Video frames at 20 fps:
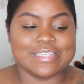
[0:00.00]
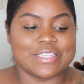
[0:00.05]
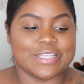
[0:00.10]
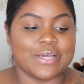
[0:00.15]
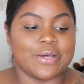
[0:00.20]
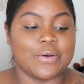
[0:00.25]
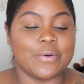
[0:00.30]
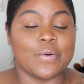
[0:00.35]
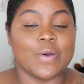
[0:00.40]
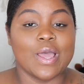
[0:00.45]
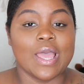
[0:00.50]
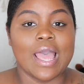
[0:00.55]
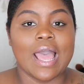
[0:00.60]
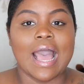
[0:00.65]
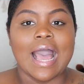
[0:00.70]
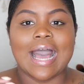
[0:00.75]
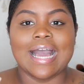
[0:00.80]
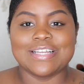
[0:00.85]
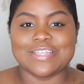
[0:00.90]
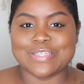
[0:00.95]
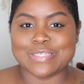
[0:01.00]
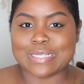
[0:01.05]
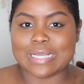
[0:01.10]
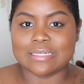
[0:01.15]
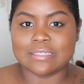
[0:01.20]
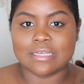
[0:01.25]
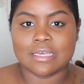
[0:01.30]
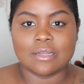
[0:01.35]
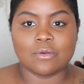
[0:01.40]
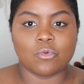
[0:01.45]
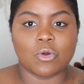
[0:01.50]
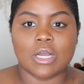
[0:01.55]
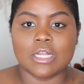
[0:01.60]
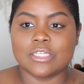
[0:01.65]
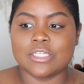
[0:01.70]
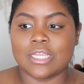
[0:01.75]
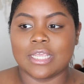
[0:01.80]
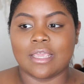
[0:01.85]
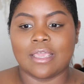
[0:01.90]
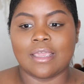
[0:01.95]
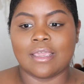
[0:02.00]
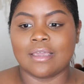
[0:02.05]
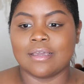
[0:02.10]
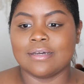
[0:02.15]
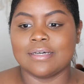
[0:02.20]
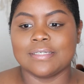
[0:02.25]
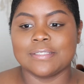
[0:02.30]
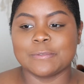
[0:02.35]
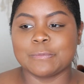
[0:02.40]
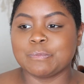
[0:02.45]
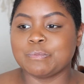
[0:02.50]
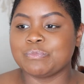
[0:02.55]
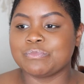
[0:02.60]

So I just got done watching